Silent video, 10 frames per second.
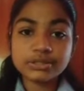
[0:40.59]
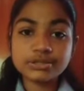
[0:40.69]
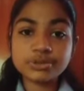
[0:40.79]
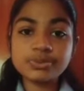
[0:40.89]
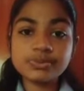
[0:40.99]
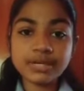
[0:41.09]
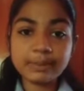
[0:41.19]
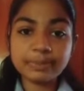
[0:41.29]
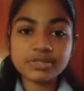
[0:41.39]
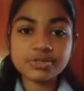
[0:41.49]
through
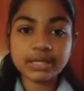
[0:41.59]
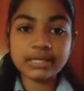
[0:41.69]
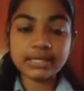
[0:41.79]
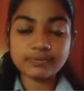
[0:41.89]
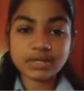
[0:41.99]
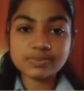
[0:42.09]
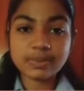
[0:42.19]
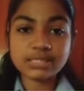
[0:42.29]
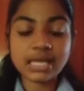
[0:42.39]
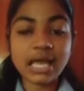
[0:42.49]
deeper trade
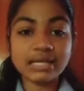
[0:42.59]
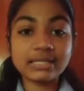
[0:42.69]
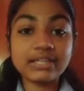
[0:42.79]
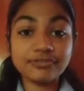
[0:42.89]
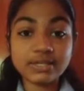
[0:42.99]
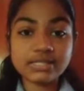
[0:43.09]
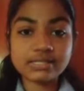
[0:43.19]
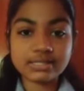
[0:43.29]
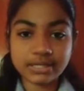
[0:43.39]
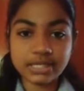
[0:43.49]
investment and
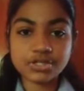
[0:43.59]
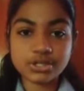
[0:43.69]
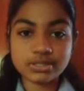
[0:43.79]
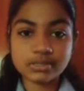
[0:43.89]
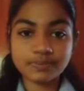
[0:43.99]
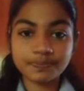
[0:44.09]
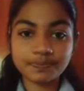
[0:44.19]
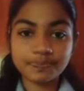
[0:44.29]
defence relations.